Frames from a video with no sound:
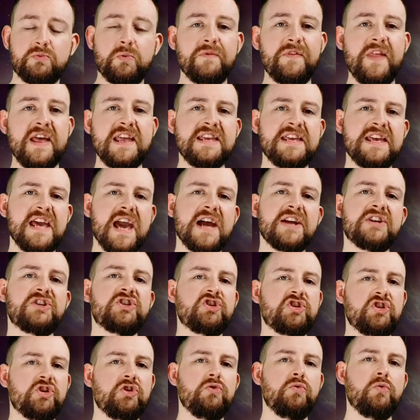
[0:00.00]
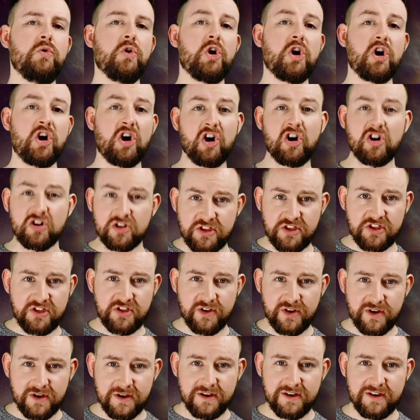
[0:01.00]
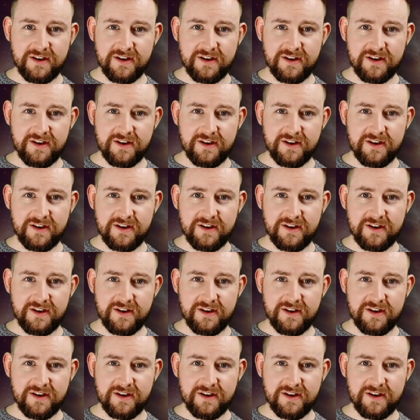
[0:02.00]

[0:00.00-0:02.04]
when they get to Earth,